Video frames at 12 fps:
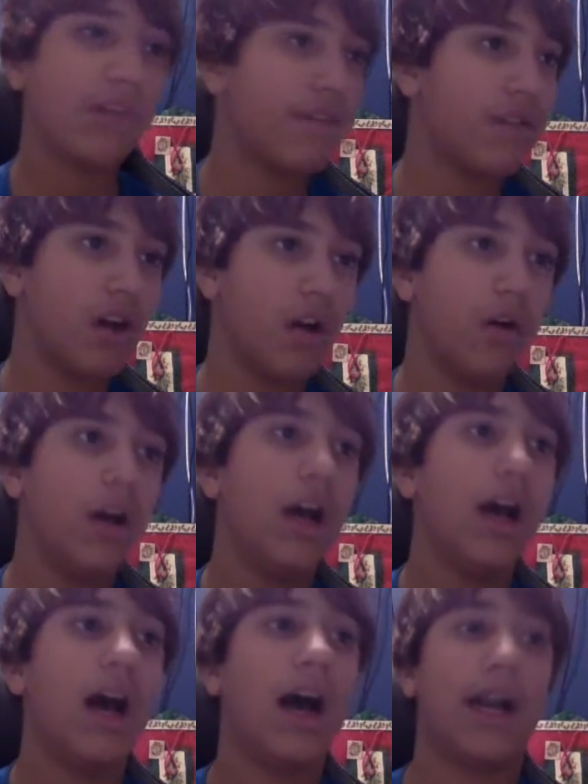So
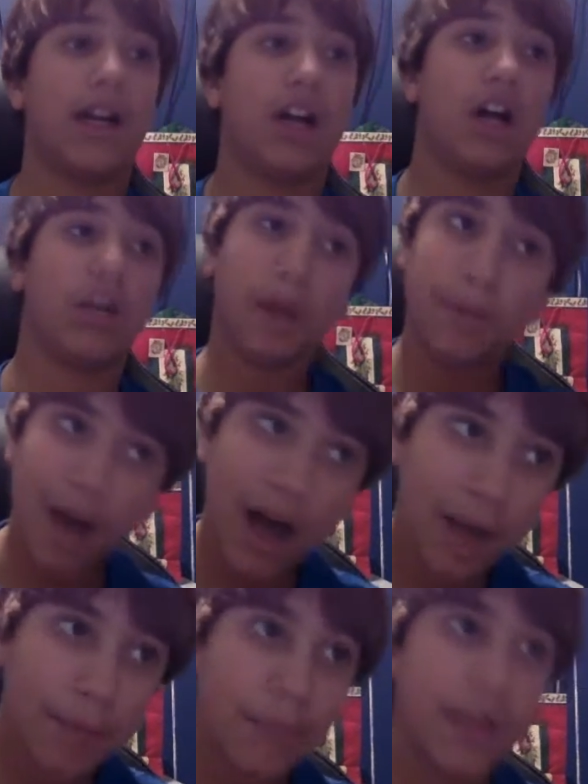I called my
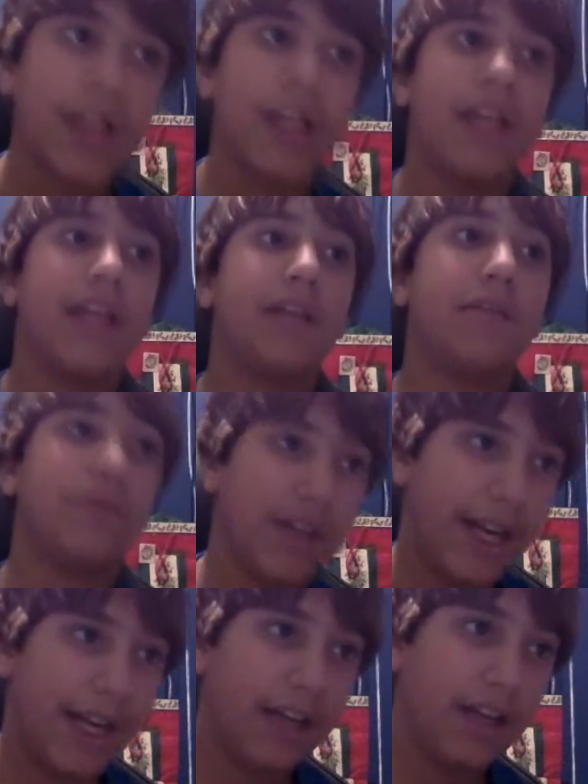mom. It
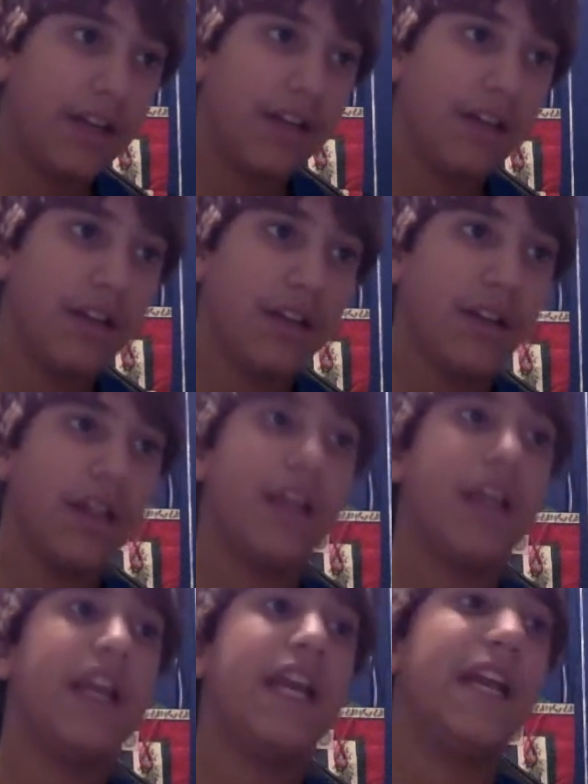ringed,
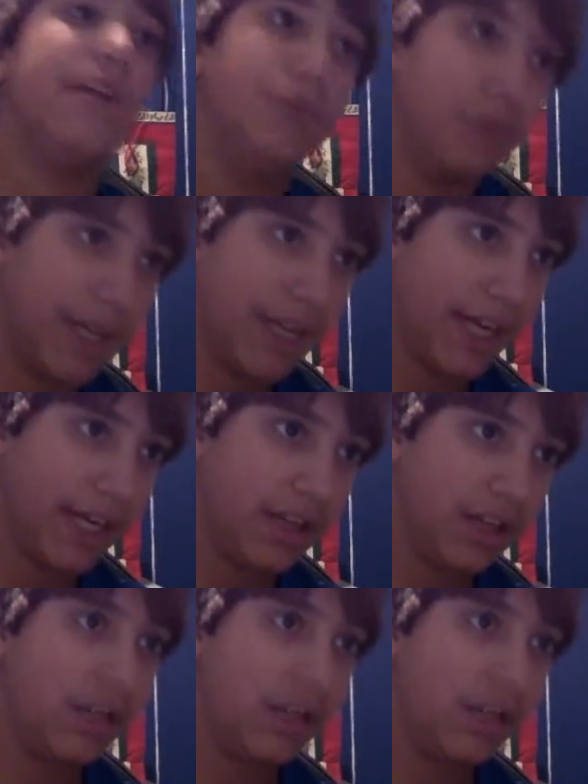it ringed,